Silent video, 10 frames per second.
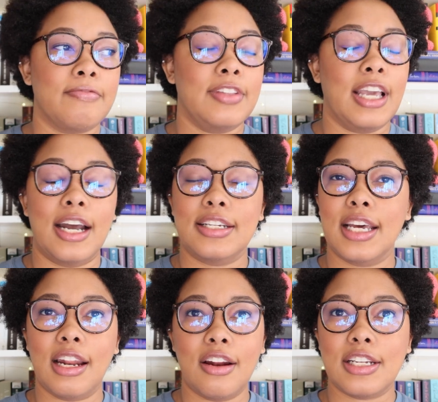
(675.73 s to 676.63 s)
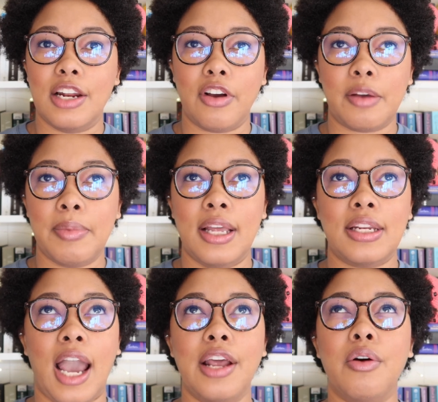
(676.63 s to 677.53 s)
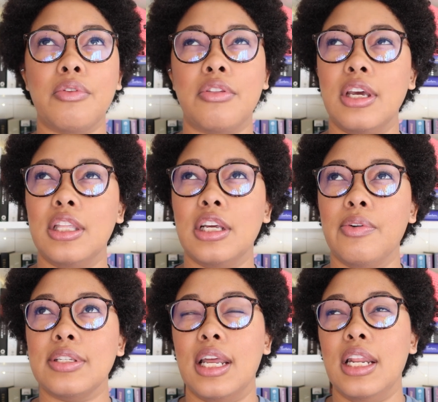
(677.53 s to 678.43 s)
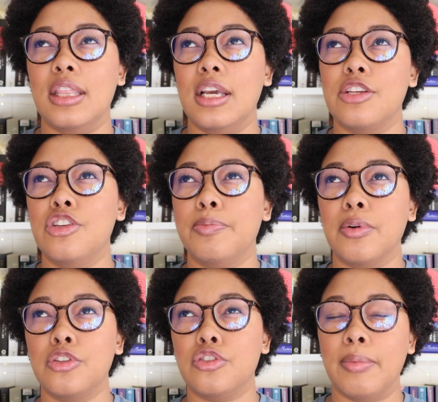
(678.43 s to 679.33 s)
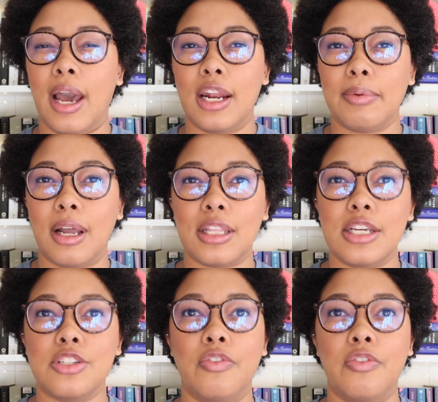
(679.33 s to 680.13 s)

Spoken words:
Yeah, 10 out of 10 recommend. I don't think there was anything super dramatic about this,